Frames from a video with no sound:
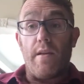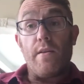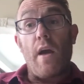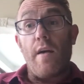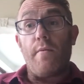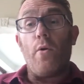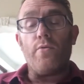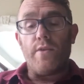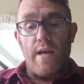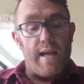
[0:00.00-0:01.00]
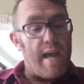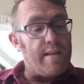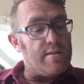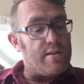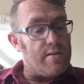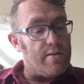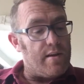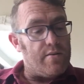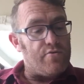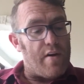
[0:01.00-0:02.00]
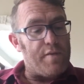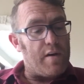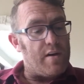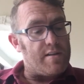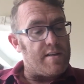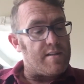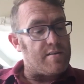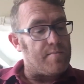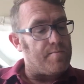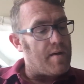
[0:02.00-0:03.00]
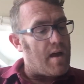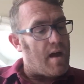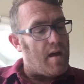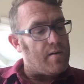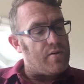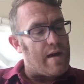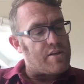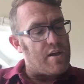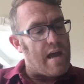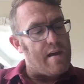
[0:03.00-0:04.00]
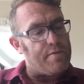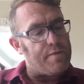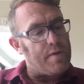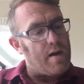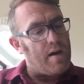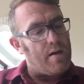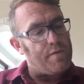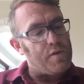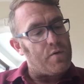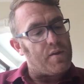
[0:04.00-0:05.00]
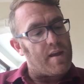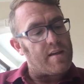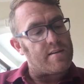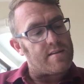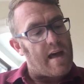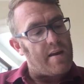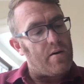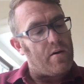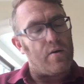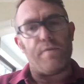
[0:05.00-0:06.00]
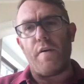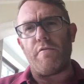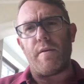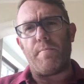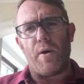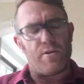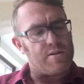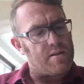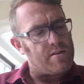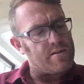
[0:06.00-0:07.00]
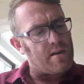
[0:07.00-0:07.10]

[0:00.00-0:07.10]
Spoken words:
going on again to the traffic light system, you actually have a few things that are very pertinent.